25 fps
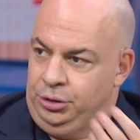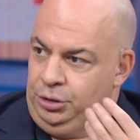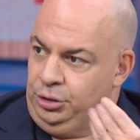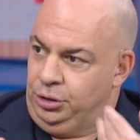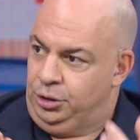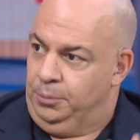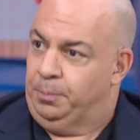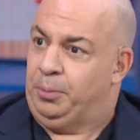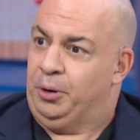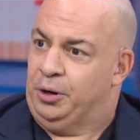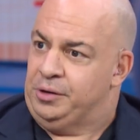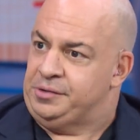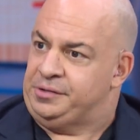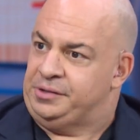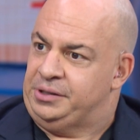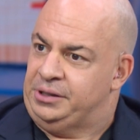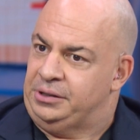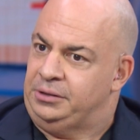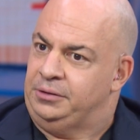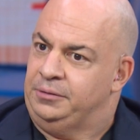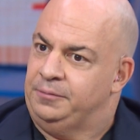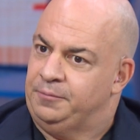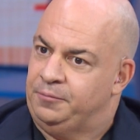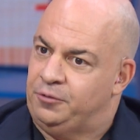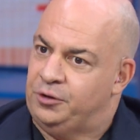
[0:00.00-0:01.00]
the
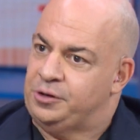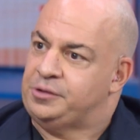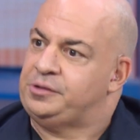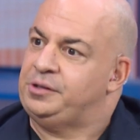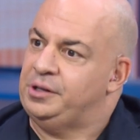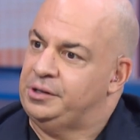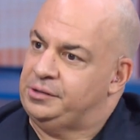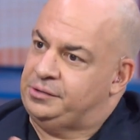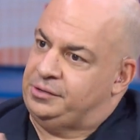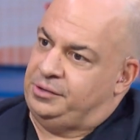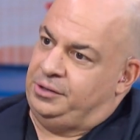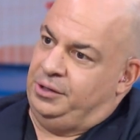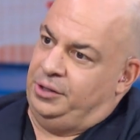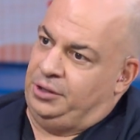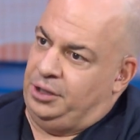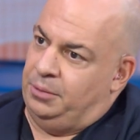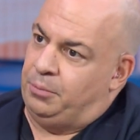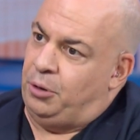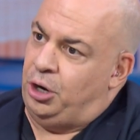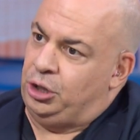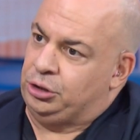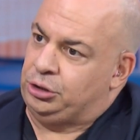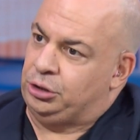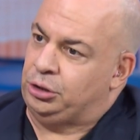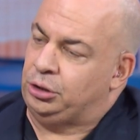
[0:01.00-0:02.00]
person versus the
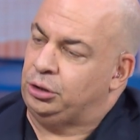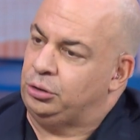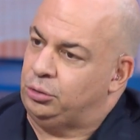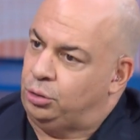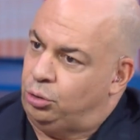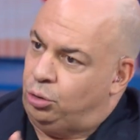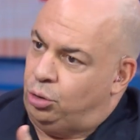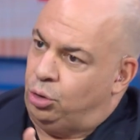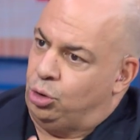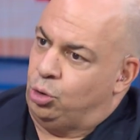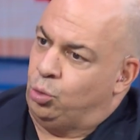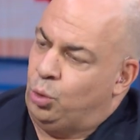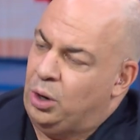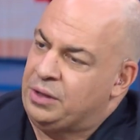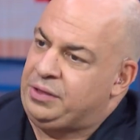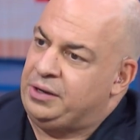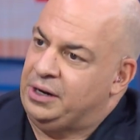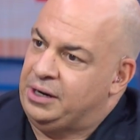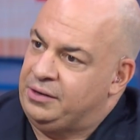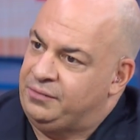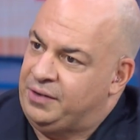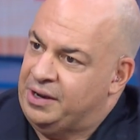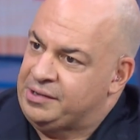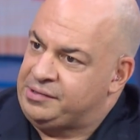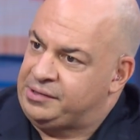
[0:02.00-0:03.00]
model or what they're
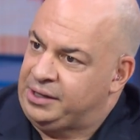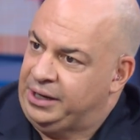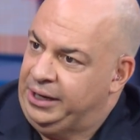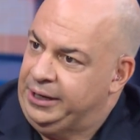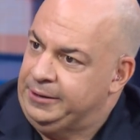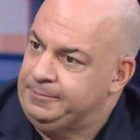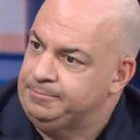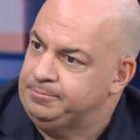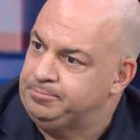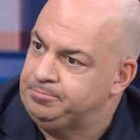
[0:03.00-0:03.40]
investing in?